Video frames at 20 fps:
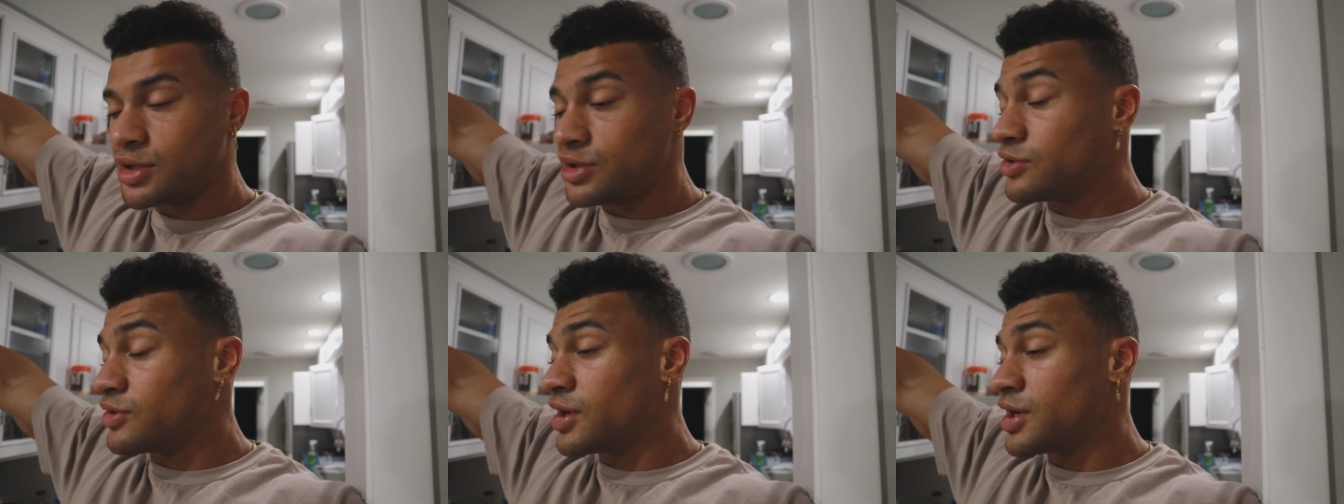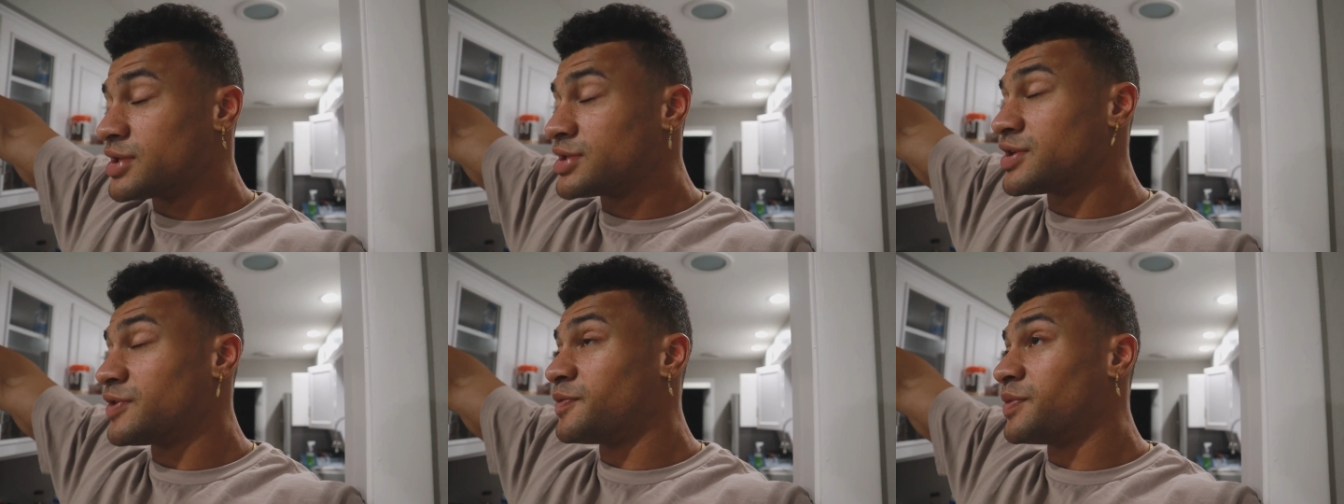you
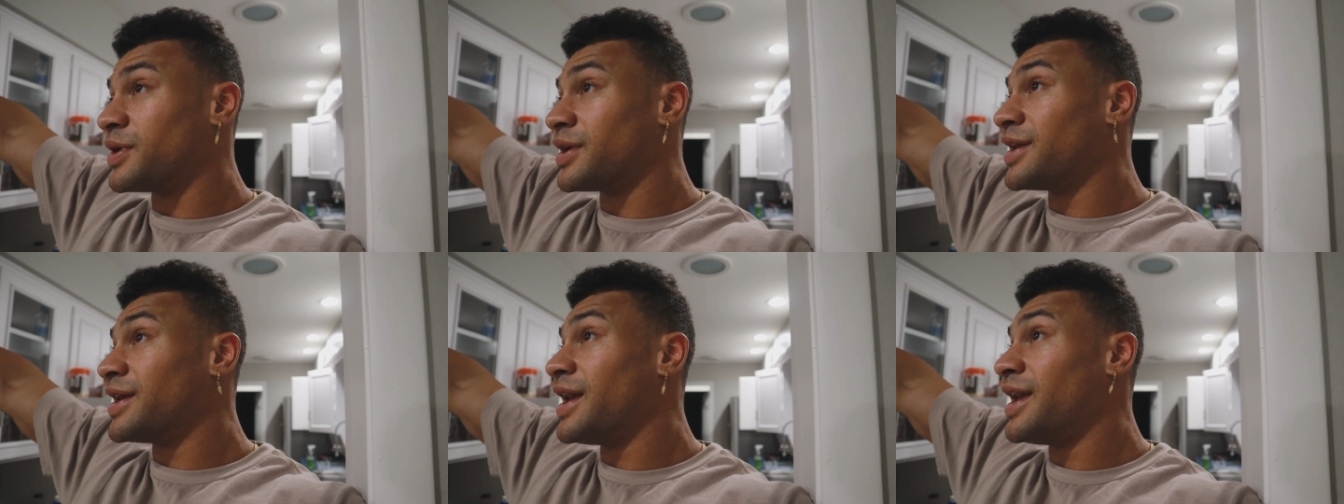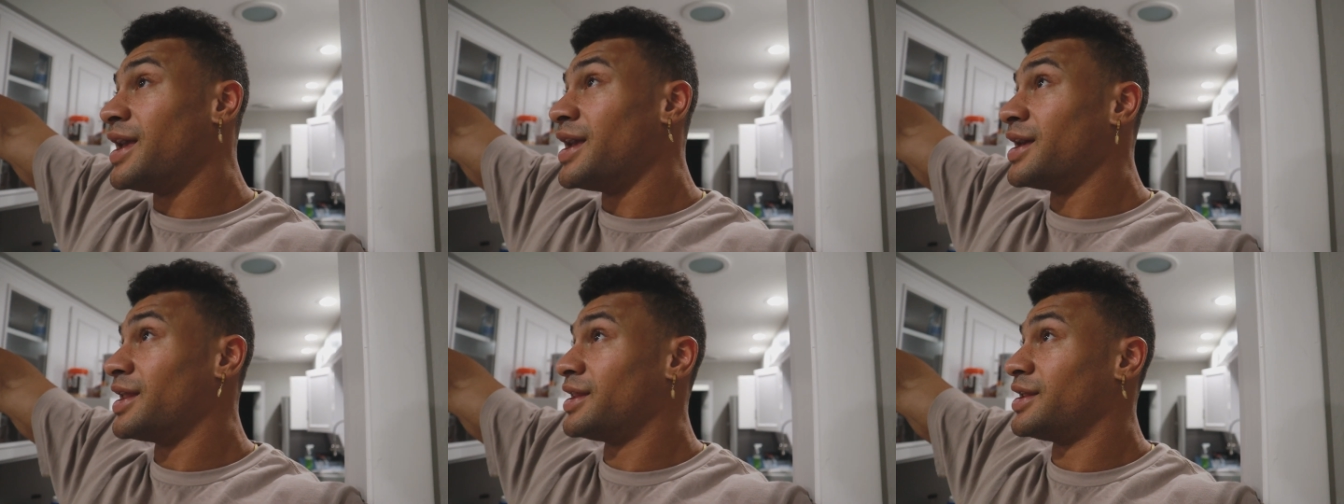guys have been
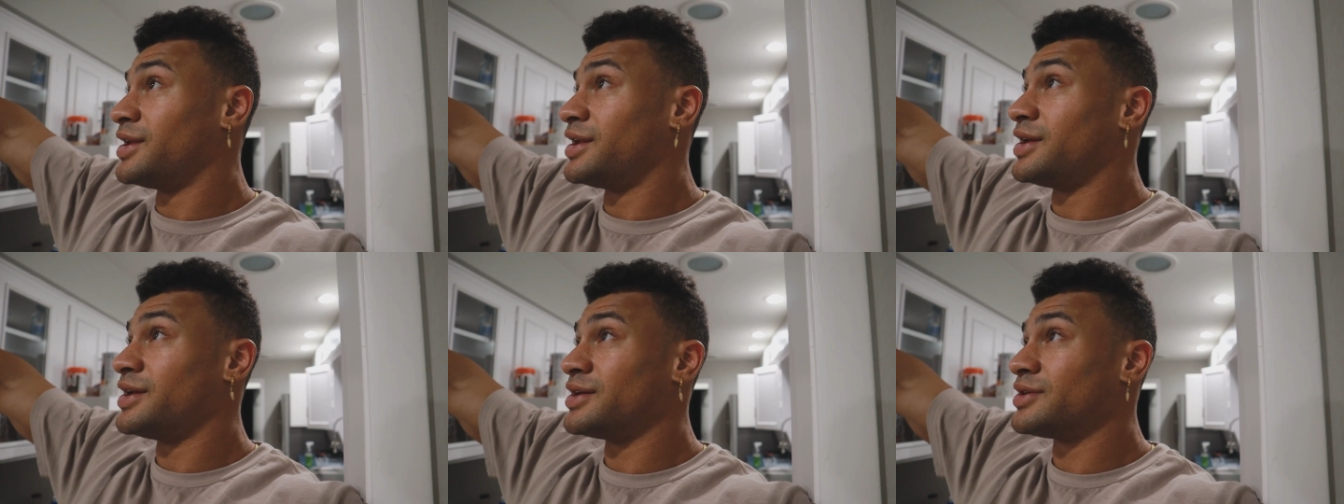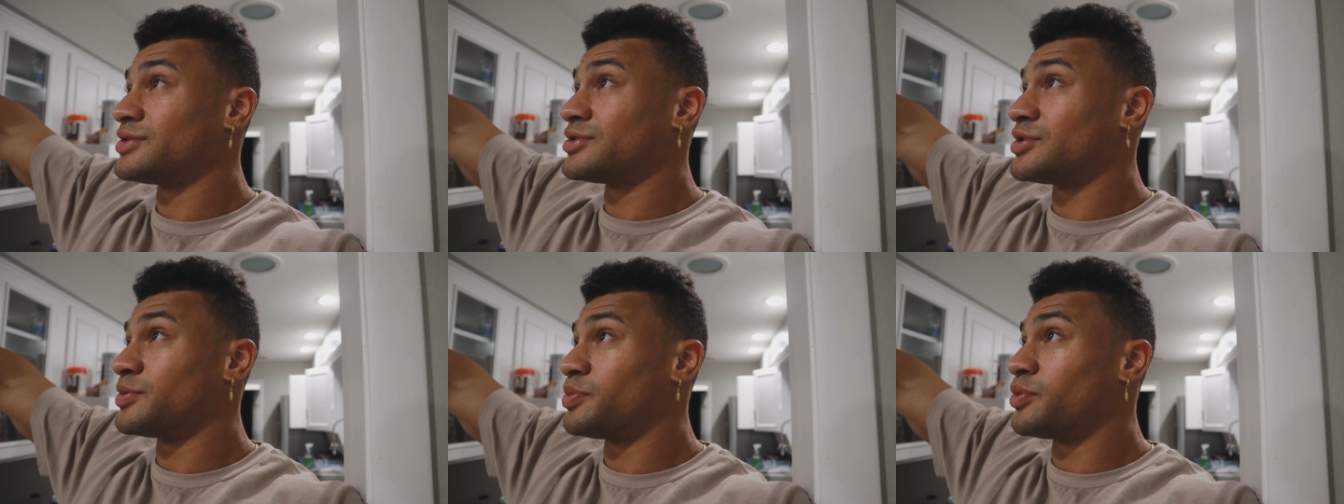killing it,
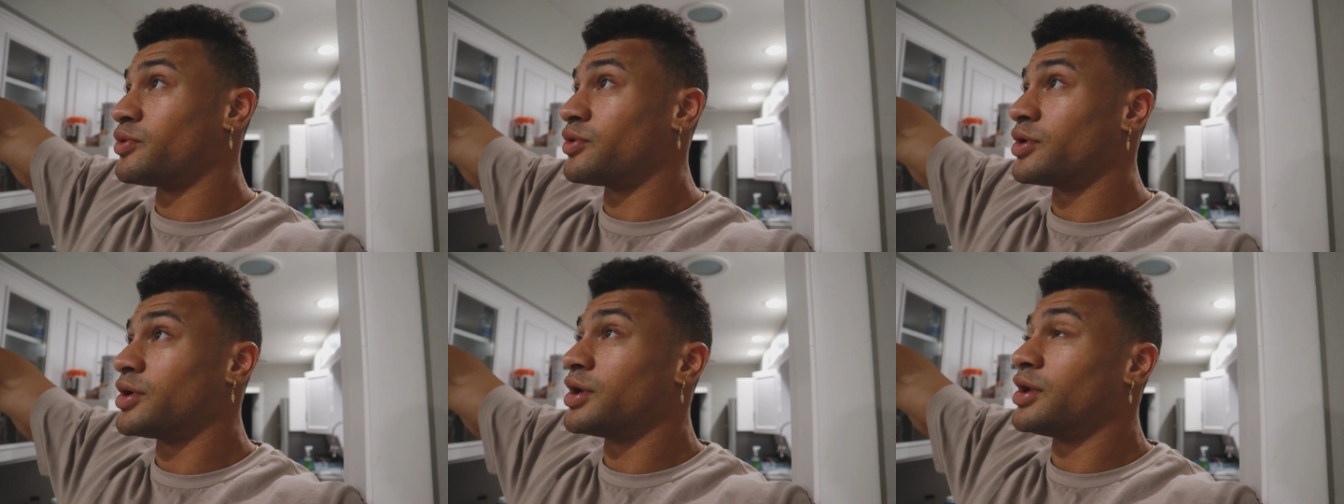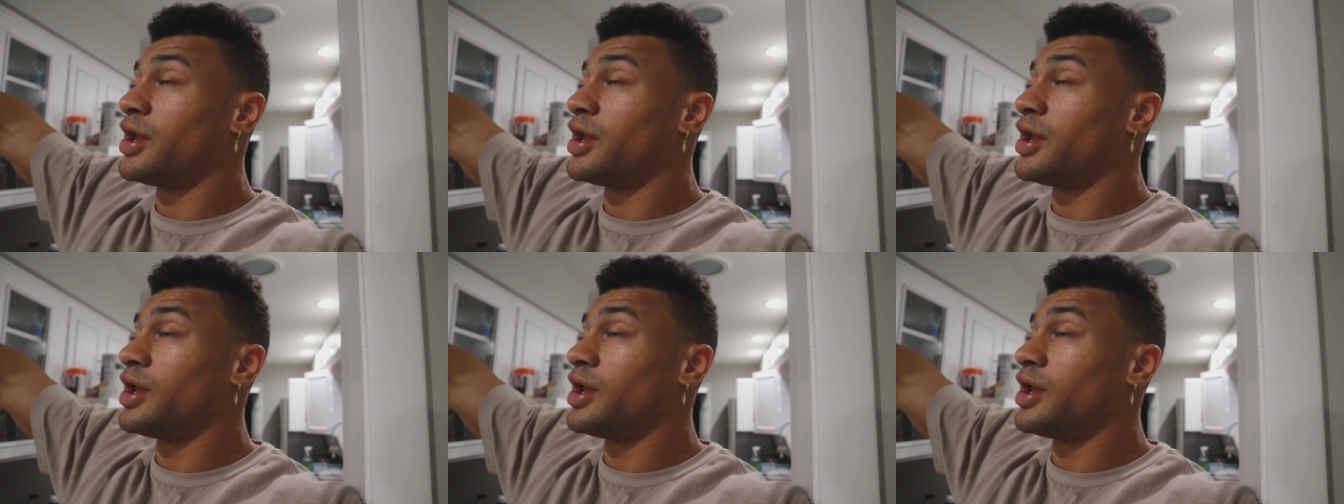support,